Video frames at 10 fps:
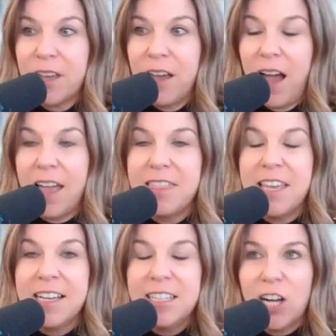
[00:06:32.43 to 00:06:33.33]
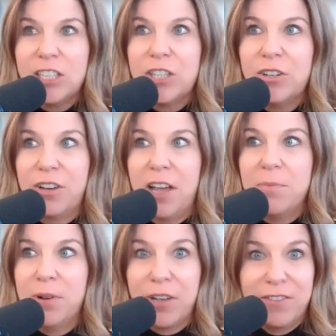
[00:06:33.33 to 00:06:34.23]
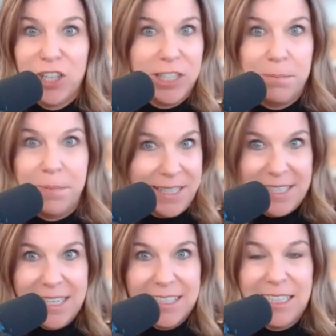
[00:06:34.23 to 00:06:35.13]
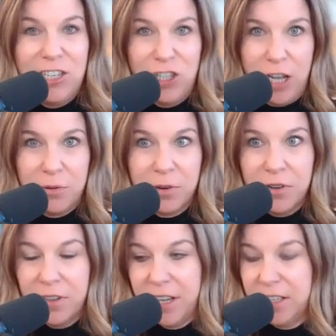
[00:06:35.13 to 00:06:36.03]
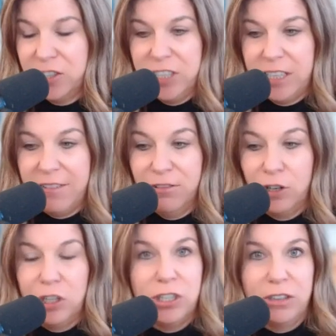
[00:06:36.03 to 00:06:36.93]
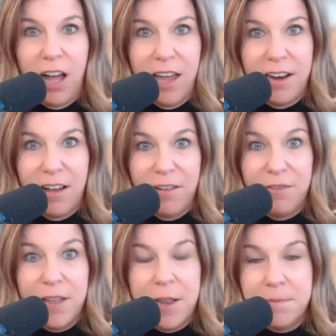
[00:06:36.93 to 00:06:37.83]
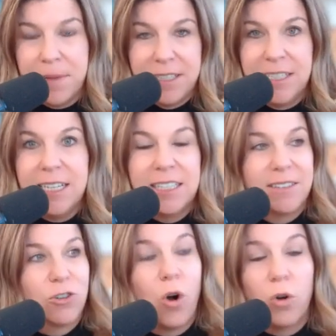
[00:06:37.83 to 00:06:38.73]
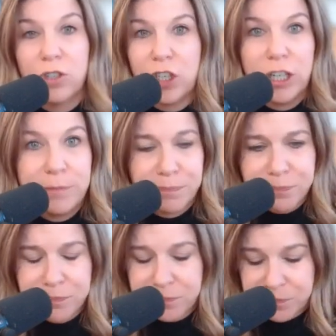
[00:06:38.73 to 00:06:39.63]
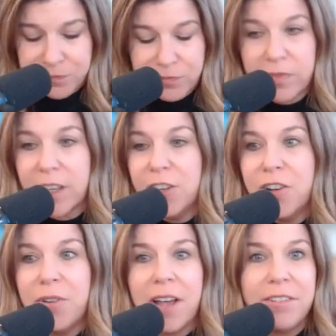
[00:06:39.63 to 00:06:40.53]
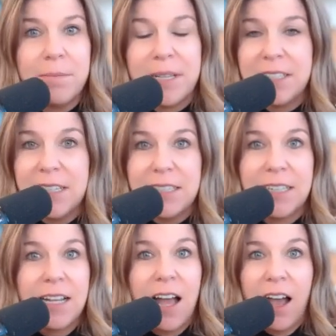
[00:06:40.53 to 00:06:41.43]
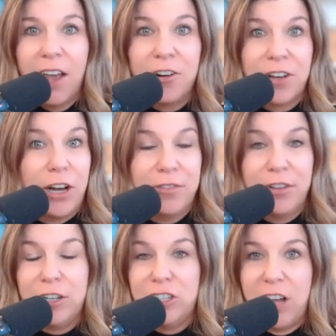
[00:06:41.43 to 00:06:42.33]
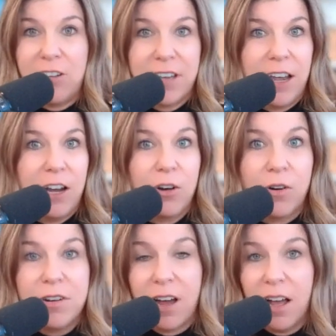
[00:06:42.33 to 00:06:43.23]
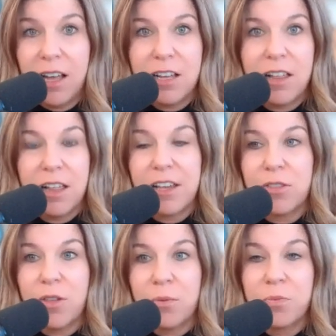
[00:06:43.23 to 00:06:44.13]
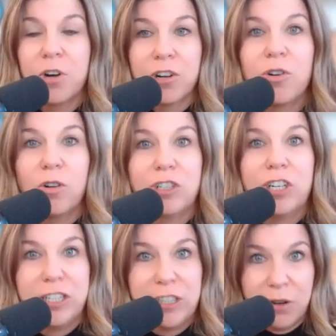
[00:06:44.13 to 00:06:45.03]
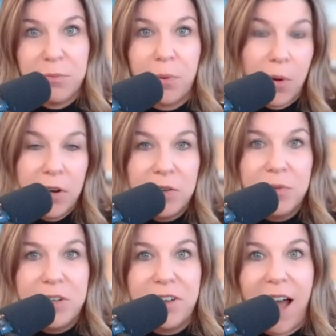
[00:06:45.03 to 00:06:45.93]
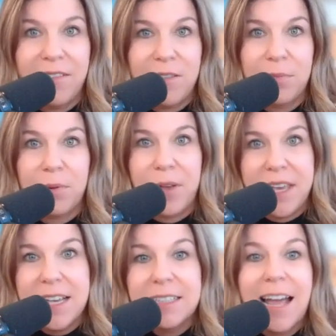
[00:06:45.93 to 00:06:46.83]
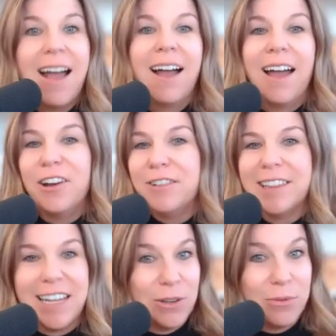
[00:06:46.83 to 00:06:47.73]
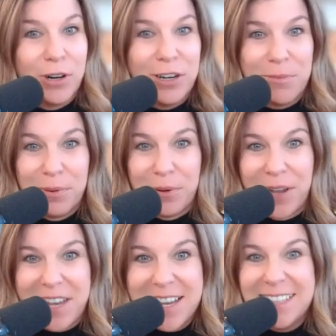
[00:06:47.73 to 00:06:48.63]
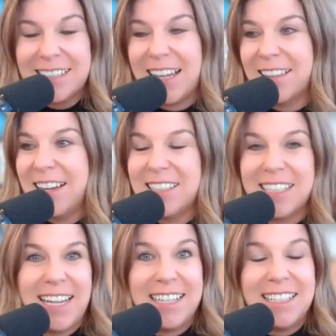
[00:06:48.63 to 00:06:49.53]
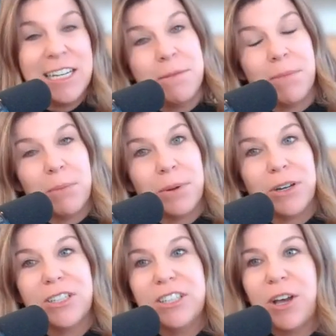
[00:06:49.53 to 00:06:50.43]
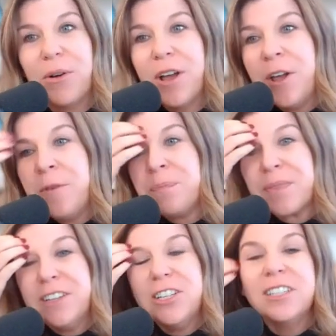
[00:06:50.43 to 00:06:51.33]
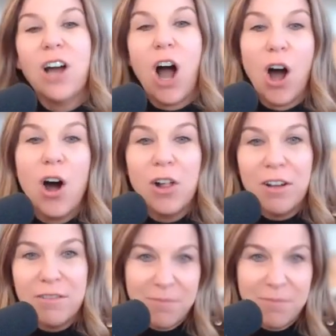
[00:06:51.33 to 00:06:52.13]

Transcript: I think it's also a guidebook of just business in general. Like just I've learned a lot of in business of culture. Every business, I don't care if you're in childcare or not, like the work culture is so important when you have employees. I don't even like the word employees. I like to say team members. So just all of